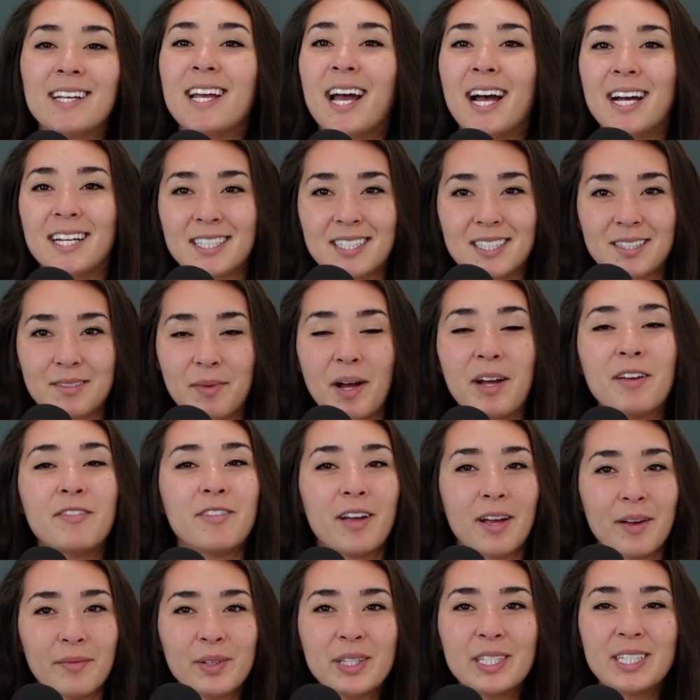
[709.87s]
Yes, my
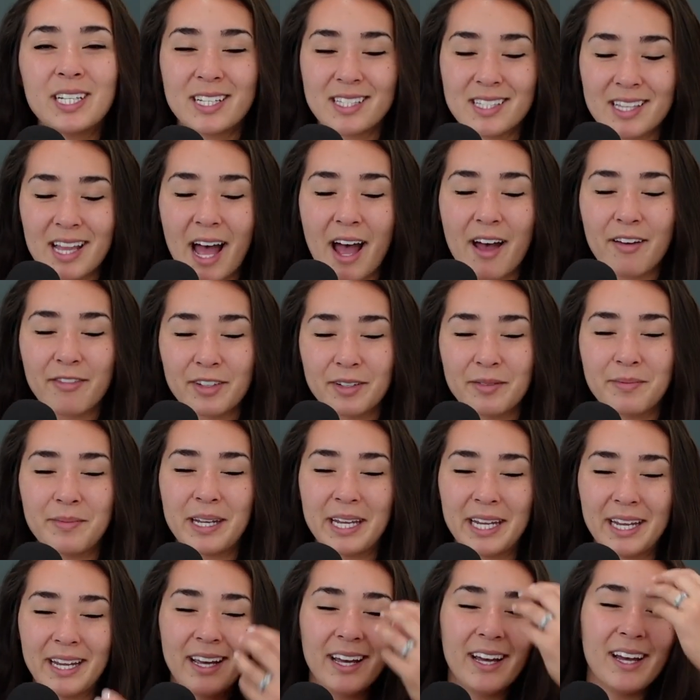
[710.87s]
family does laugh at
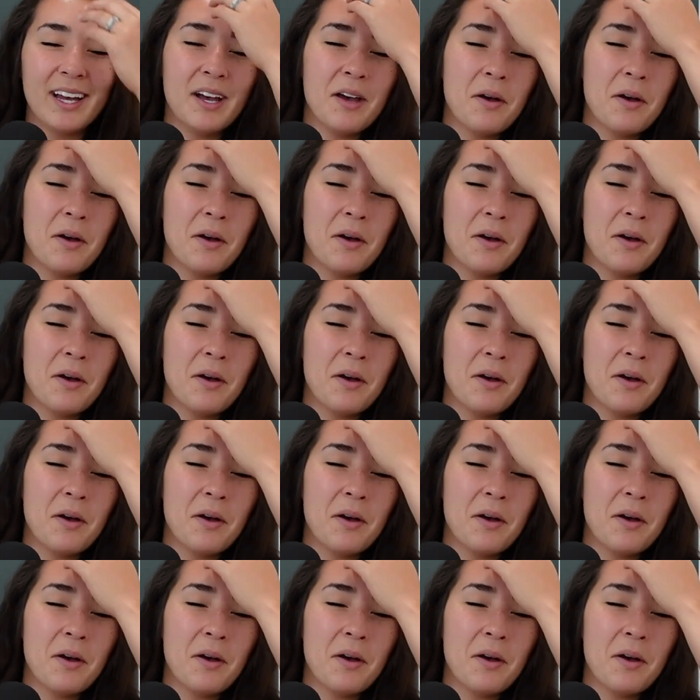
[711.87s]
me,